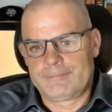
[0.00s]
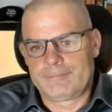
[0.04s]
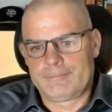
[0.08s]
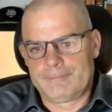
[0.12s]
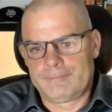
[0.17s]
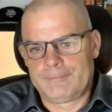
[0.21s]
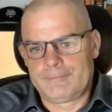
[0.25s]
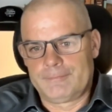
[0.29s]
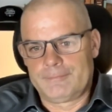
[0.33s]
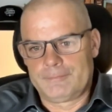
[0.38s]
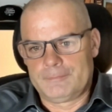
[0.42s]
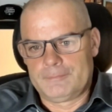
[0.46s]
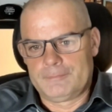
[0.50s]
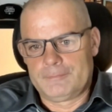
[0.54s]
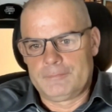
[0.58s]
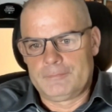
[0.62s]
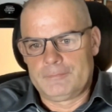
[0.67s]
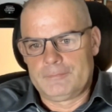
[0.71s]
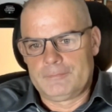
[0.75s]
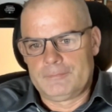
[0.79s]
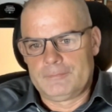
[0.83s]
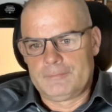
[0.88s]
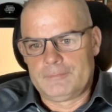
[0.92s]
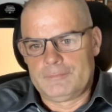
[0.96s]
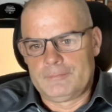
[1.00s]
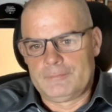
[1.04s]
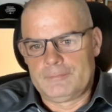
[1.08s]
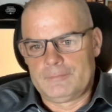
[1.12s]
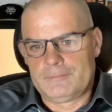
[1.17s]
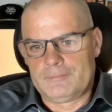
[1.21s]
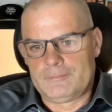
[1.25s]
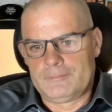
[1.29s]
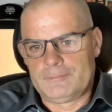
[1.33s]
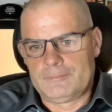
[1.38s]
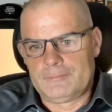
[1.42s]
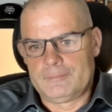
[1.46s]

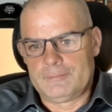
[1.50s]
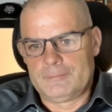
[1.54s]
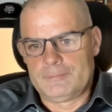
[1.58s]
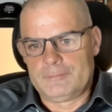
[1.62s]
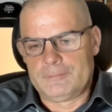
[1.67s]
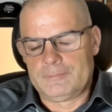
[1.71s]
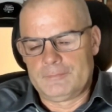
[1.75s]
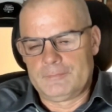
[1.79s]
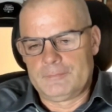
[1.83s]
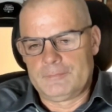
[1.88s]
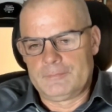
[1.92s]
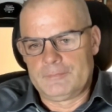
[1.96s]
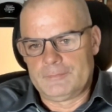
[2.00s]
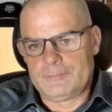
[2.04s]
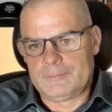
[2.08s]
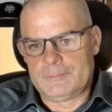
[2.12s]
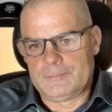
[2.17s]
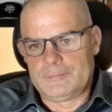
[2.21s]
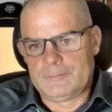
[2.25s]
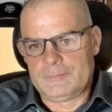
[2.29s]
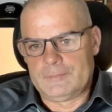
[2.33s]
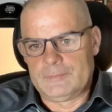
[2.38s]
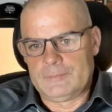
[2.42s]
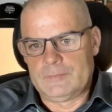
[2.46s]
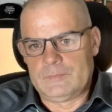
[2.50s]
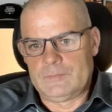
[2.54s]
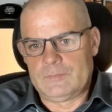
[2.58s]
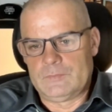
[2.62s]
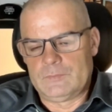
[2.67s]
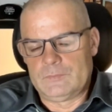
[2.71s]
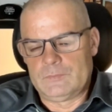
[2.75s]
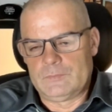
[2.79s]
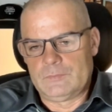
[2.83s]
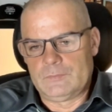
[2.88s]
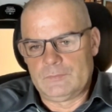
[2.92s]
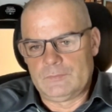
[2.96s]

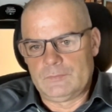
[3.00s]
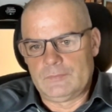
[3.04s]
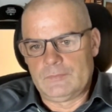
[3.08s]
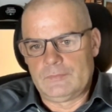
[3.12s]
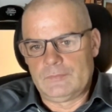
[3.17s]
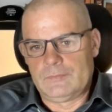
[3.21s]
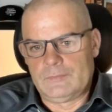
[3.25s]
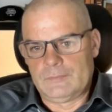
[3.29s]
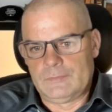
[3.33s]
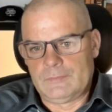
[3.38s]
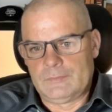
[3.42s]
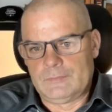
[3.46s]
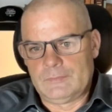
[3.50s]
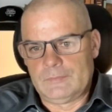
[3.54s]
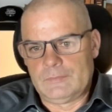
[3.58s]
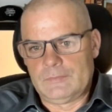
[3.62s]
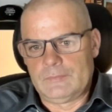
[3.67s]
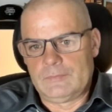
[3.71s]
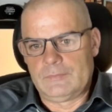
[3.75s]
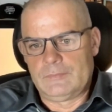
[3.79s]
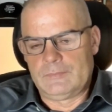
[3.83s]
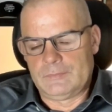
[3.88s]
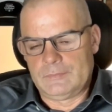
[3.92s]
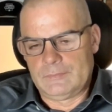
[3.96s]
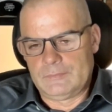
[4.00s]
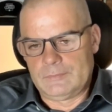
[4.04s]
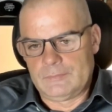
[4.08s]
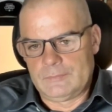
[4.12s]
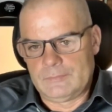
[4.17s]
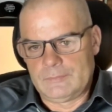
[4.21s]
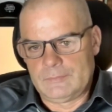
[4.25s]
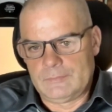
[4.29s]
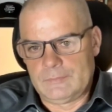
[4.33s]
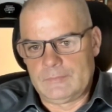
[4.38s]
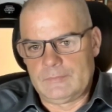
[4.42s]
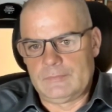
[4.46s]

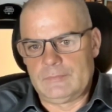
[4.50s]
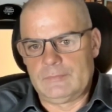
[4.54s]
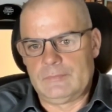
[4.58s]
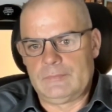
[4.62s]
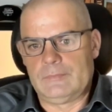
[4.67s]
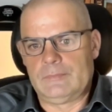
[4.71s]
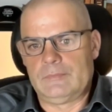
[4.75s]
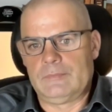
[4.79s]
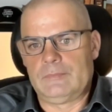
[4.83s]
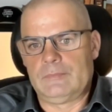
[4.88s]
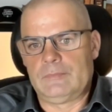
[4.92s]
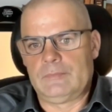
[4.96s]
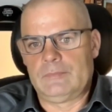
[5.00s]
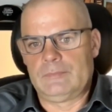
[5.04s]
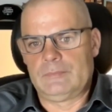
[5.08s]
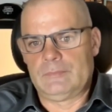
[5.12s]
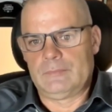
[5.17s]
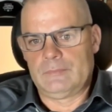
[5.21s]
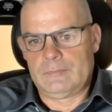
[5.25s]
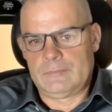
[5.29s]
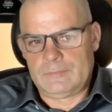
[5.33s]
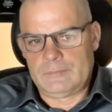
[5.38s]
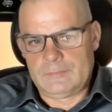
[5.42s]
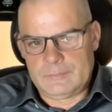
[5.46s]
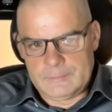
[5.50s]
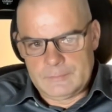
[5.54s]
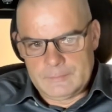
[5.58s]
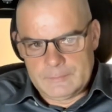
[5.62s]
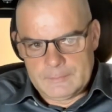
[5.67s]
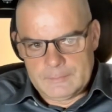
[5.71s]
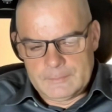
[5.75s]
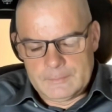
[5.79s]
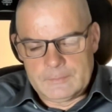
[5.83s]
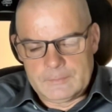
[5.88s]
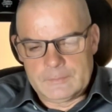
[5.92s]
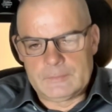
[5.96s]

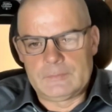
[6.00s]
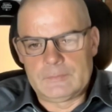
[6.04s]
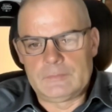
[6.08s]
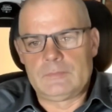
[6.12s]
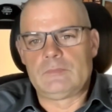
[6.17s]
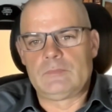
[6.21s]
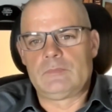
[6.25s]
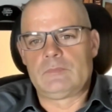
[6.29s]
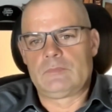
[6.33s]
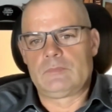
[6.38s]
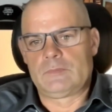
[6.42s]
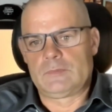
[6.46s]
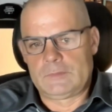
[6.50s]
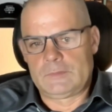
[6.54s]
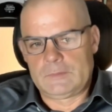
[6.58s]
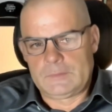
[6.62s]
(not speaking)